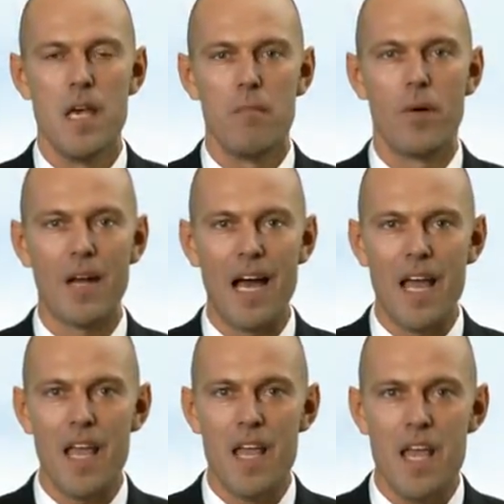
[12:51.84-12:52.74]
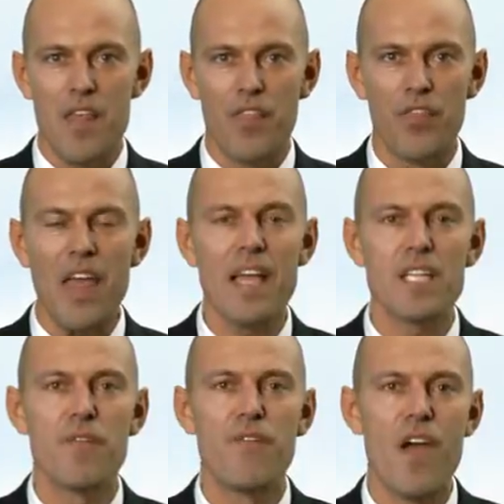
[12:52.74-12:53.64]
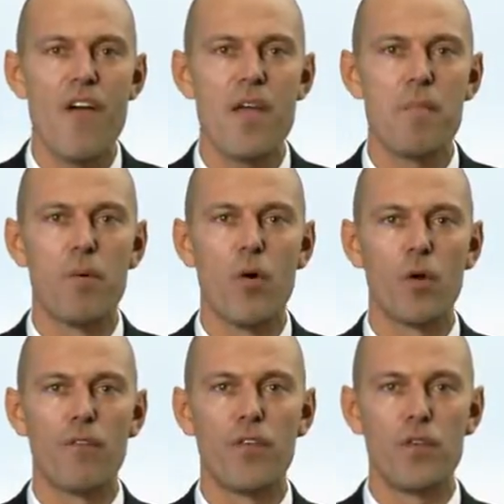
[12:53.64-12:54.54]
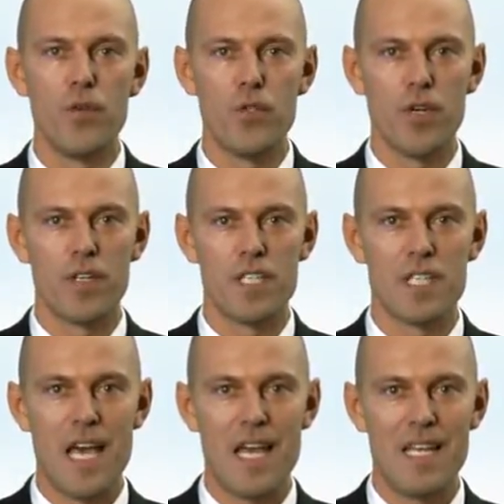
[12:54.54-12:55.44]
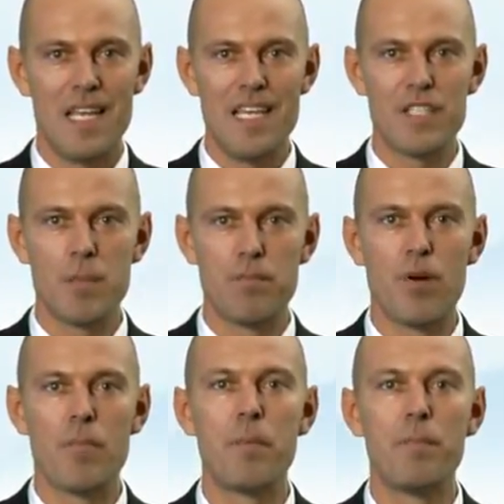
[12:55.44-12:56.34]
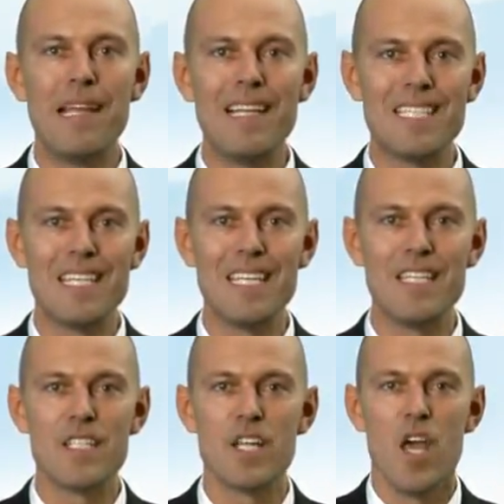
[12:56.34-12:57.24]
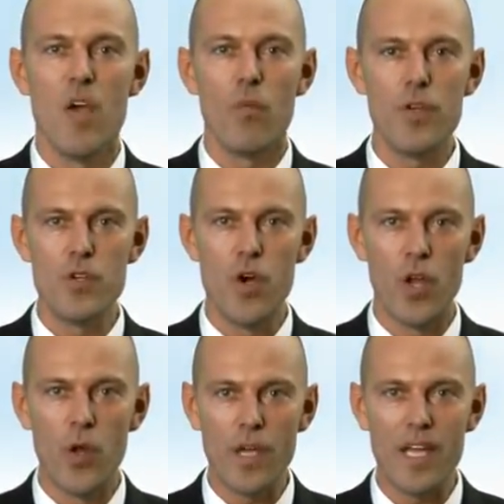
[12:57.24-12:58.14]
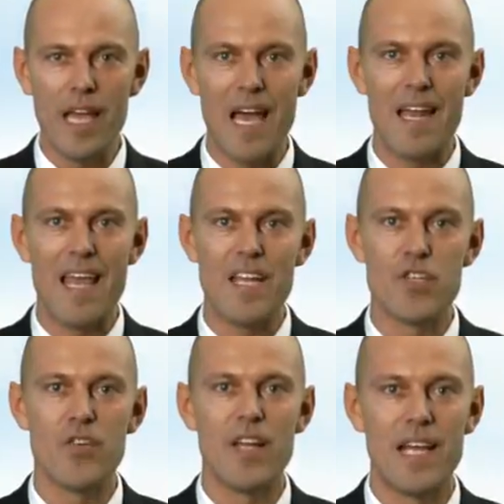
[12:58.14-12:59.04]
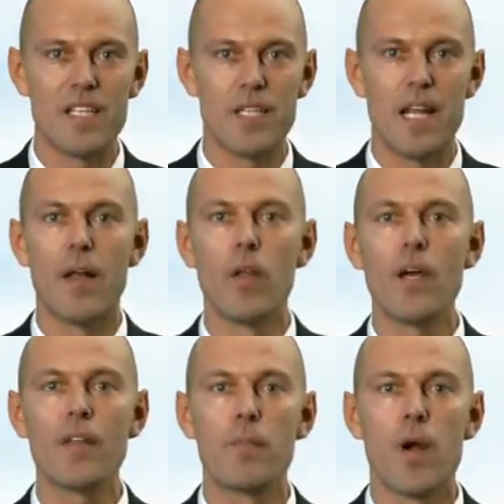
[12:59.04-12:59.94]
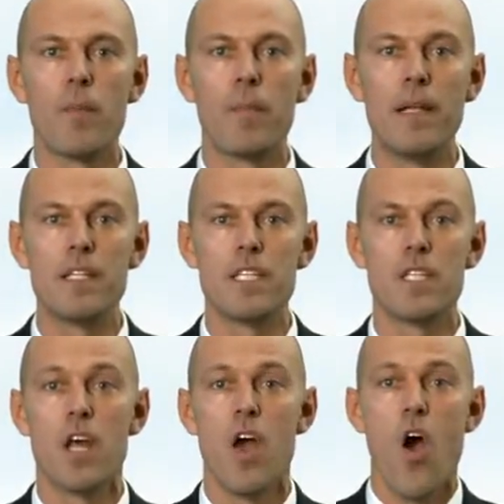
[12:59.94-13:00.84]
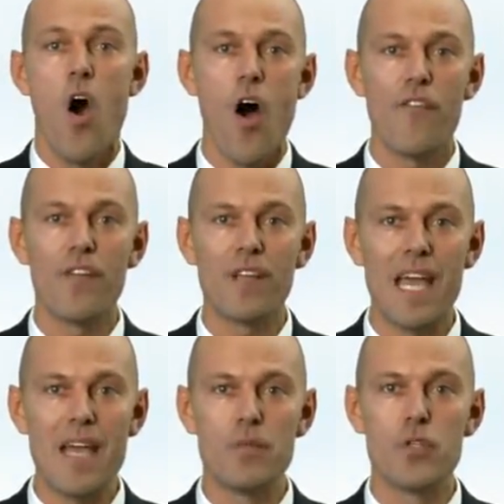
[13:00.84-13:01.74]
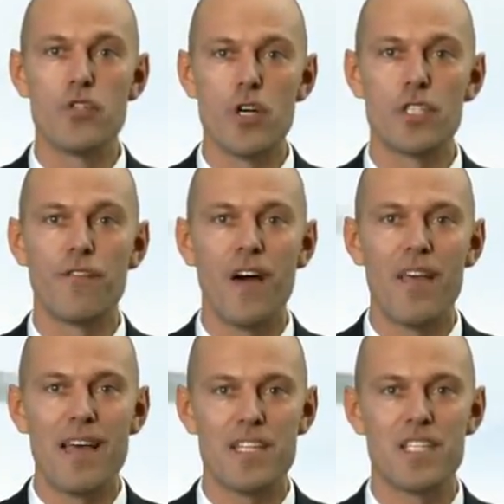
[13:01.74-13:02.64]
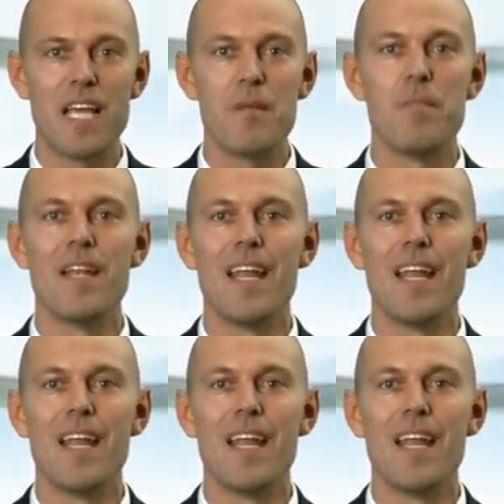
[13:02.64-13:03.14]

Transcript: What I think is very important for you to understand is the probabilities when you are looking at entry and exit. And I'll look at the probabilities of the game to justify that statement